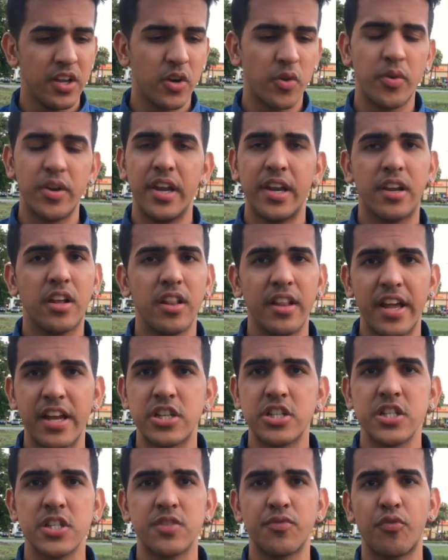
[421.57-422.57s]
Create
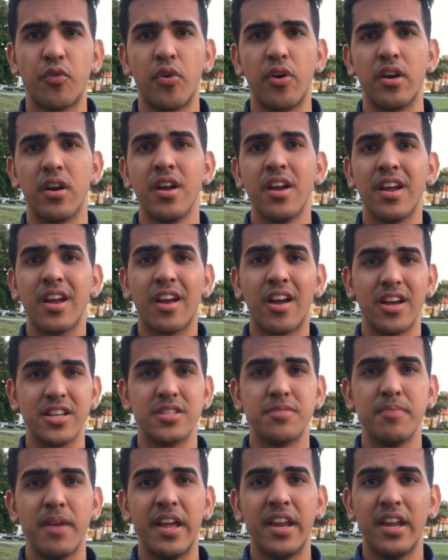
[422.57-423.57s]
collections for
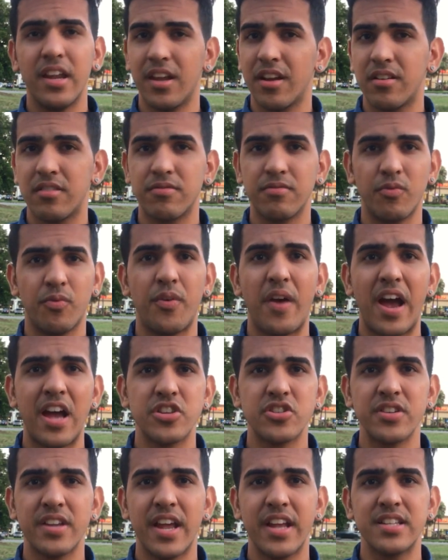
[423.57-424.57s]
cosmetic,
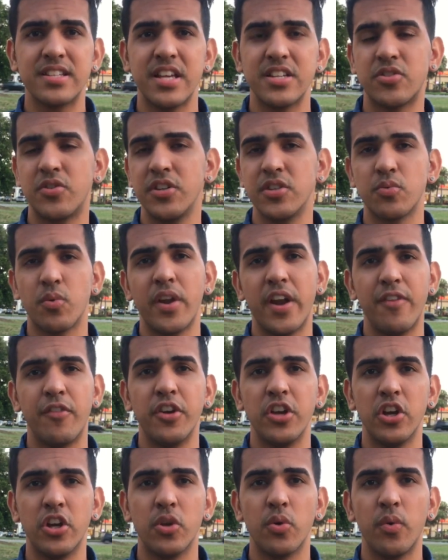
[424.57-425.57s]
fashion accessories, whatever
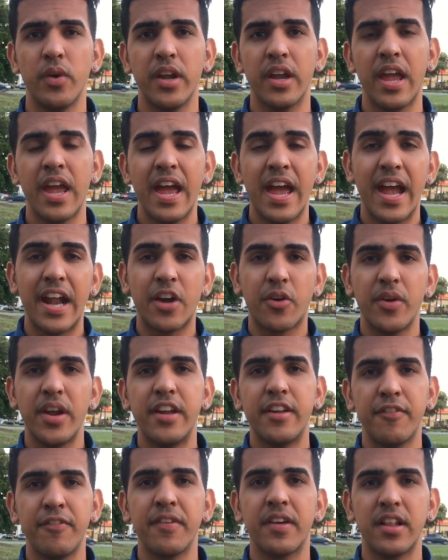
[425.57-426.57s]
you're doing, and
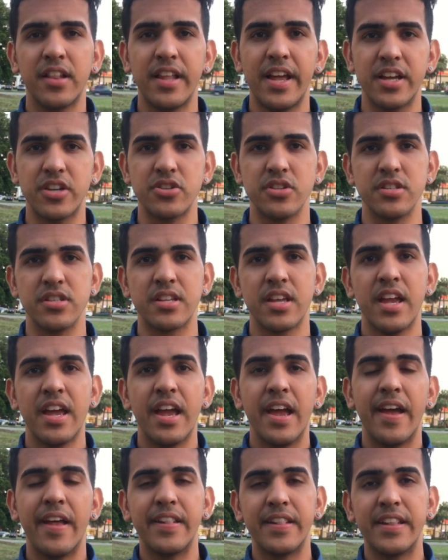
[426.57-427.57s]
create different collections.
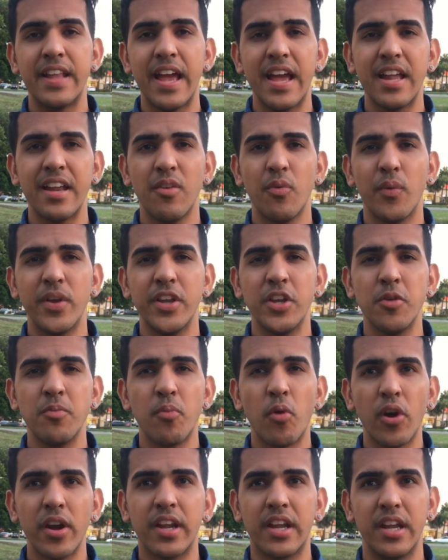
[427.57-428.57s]
And then when you
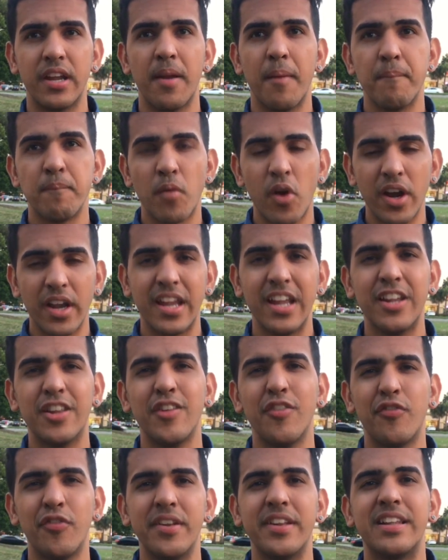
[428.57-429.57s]
market
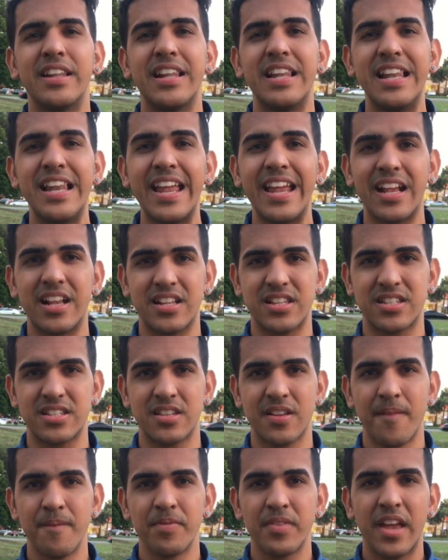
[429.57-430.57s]
different links
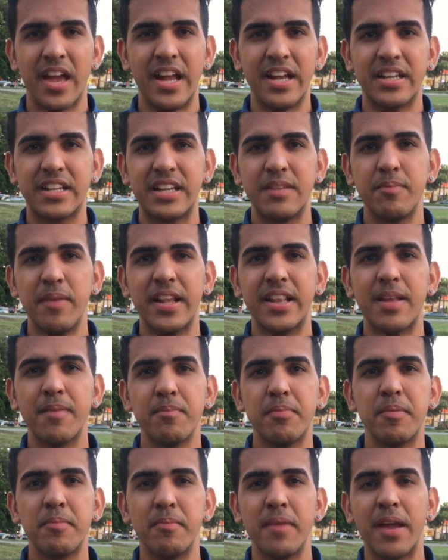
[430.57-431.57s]
and
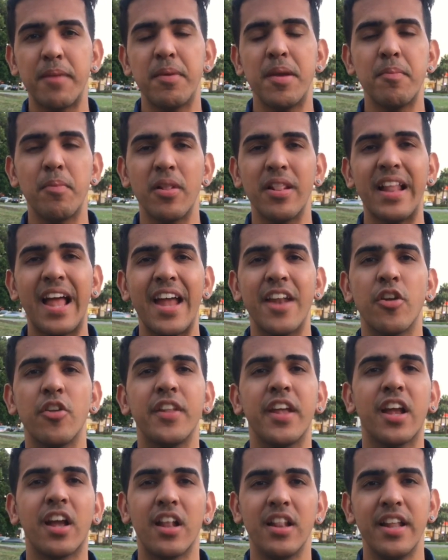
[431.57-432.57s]
make people land on
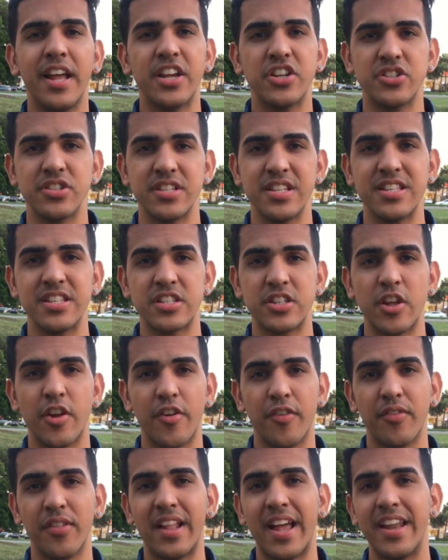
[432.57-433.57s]
their collection instead
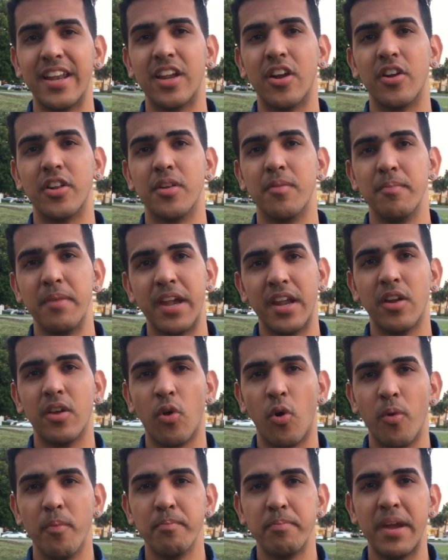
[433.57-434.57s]
of landing on the main
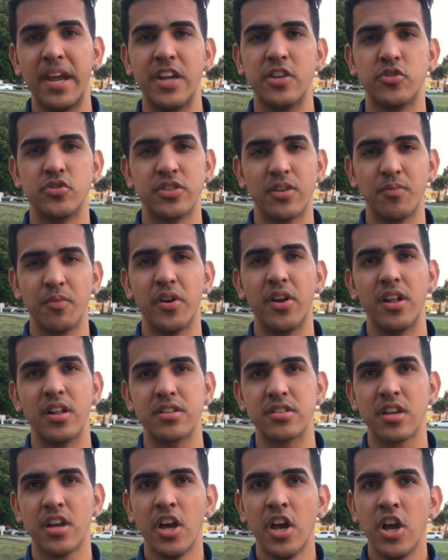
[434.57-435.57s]
page or somewhere
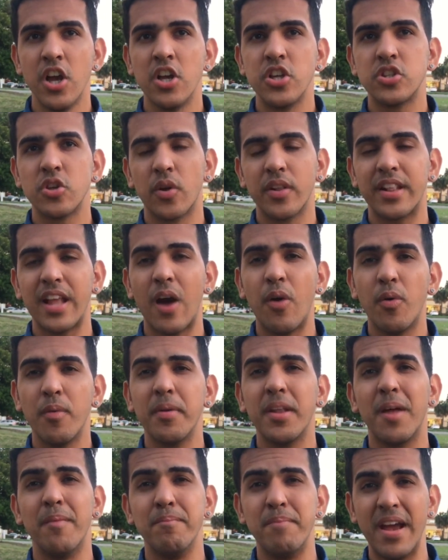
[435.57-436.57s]
else. So that will
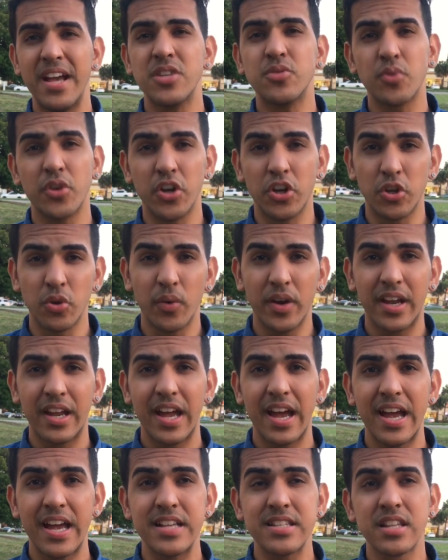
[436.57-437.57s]
be the best way to do it,
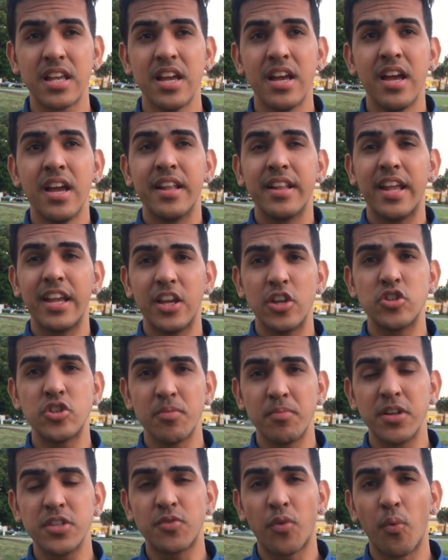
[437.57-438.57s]
guys. Thank you so
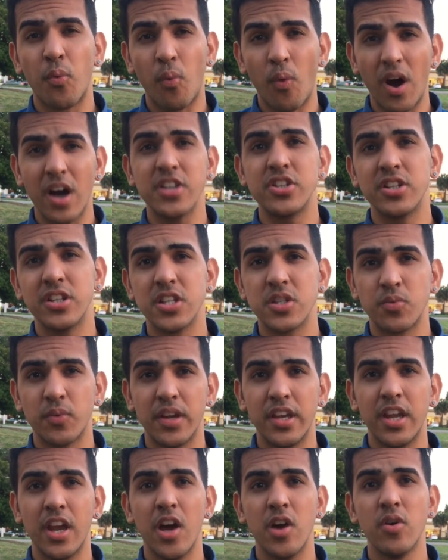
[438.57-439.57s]
much for watching this
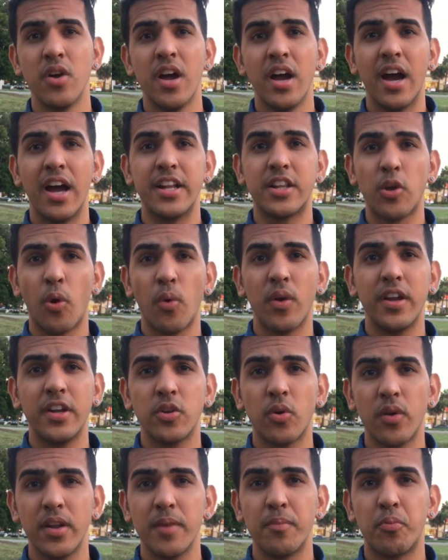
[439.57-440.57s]
video. I
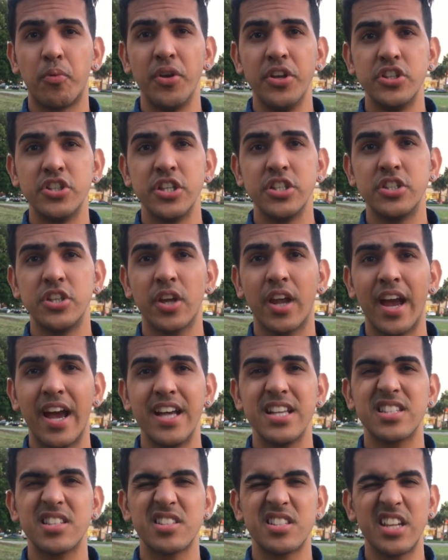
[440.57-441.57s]
totally appreciate you
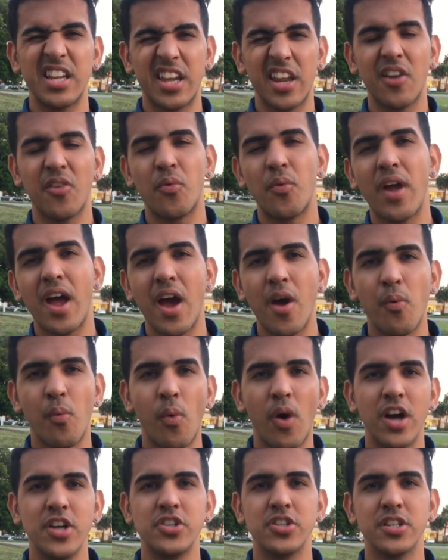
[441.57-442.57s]
guys sticking around,
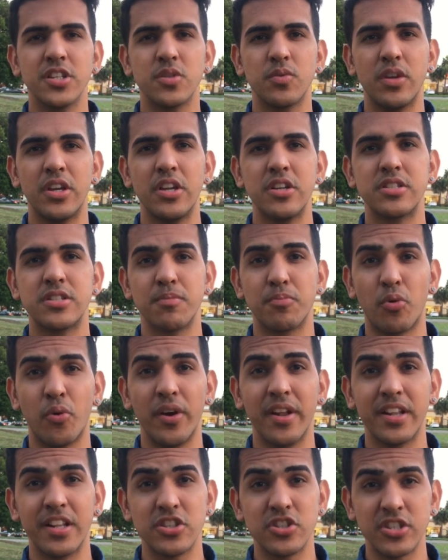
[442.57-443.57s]
watching this video,
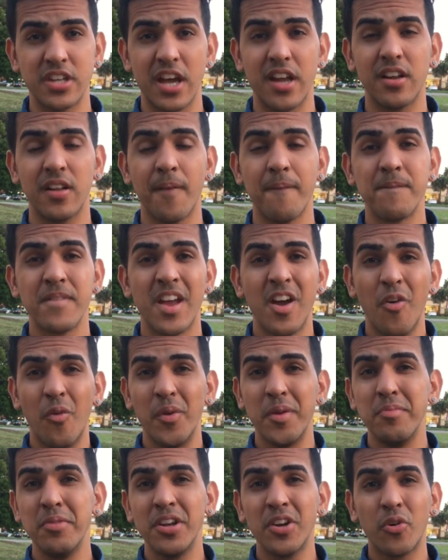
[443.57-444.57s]
supporting this channel.
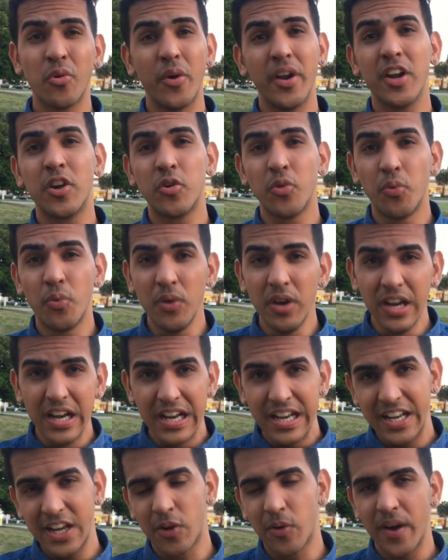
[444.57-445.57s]
We've been going
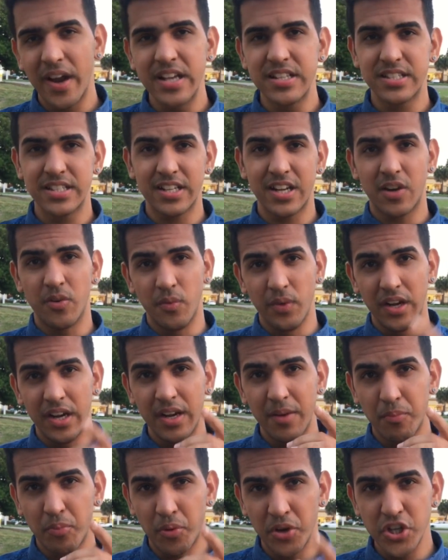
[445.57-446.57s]
really crazy, and I really
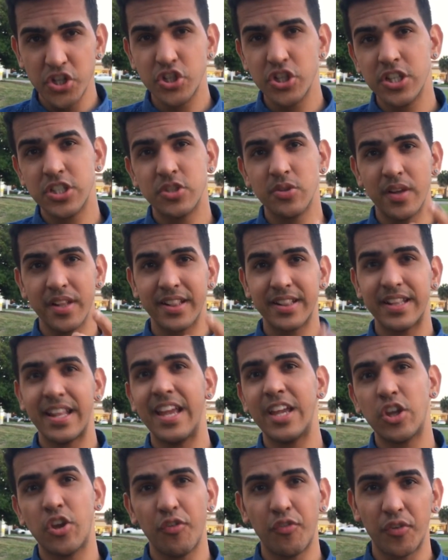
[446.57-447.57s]
appreciate you, and
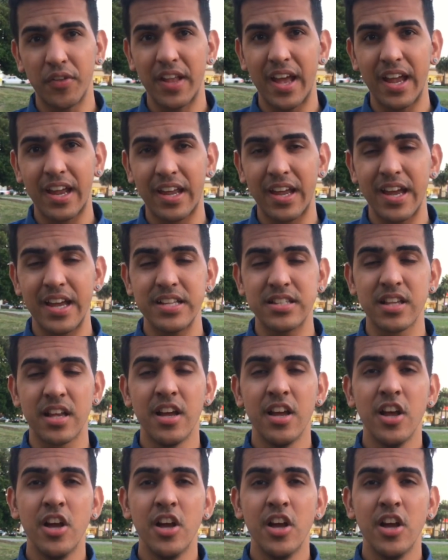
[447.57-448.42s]
thank you for that, guys.